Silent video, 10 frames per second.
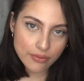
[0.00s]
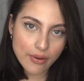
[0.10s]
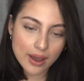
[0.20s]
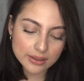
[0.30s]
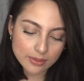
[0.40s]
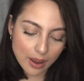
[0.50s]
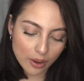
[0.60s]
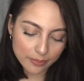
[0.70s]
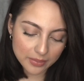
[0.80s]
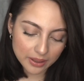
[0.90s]
Fact
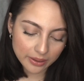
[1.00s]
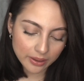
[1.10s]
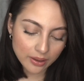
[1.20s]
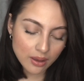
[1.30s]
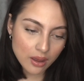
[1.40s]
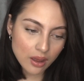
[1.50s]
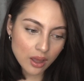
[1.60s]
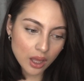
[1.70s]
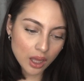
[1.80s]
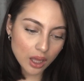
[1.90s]
about me.
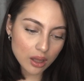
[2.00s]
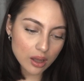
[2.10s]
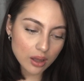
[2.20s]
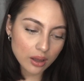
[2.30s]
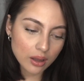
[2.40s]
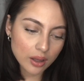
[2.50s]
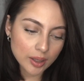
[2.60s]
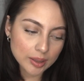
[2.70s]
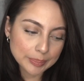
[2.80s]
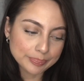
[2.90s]

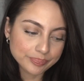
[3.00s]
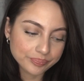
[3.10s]
I'm